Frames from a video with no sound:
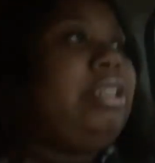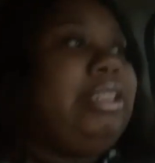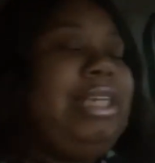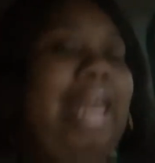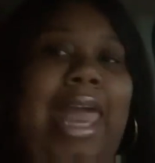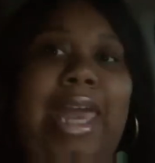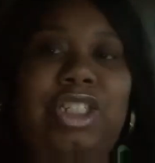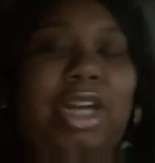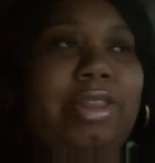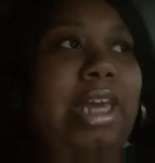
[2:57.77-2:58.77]

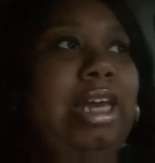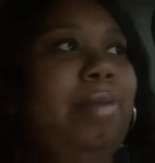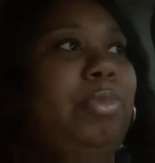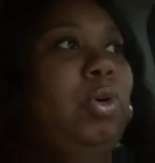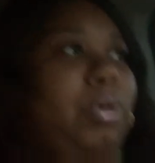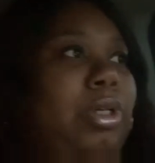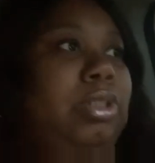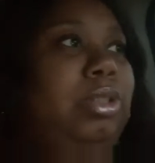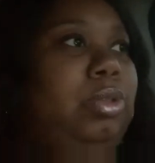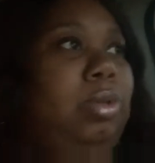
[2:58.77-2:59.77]
slash, I think I'm going
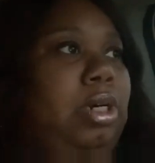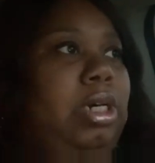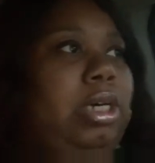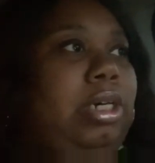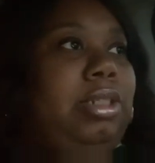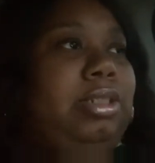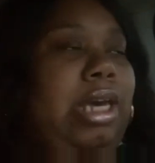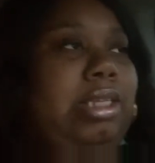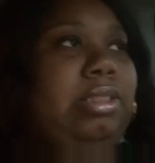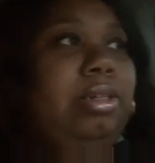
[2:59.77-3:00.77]
to
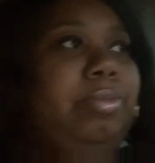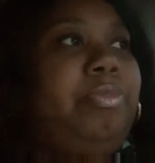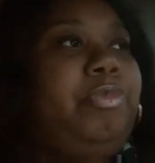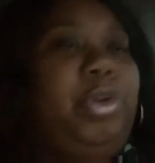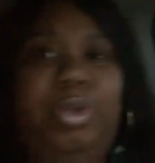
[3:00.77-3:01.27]
take some food